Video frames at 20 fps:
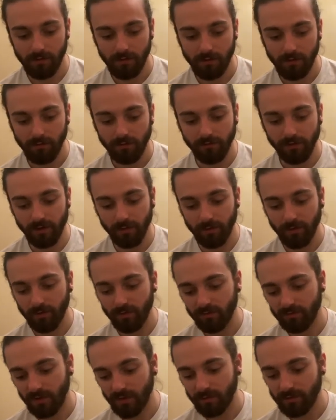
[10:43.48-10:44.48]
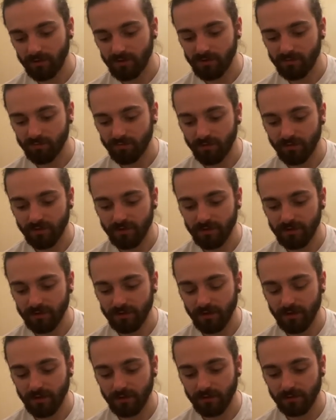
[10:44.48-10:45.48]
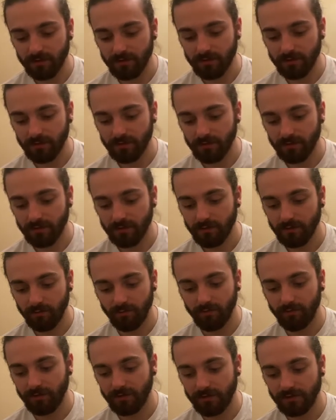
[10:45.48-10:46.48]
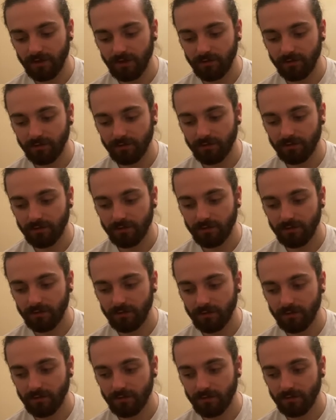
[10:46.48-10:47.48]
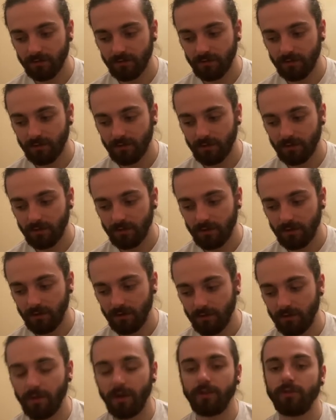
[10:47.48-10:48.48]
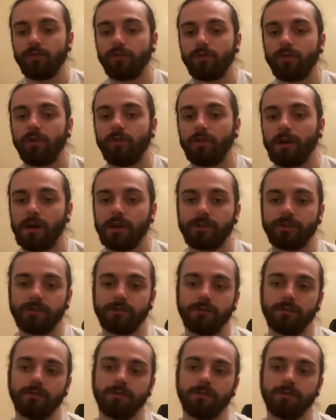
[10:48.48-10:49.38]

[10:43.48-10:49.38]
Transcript: for about maybe 3 seconds. Complete silence. Then you call action.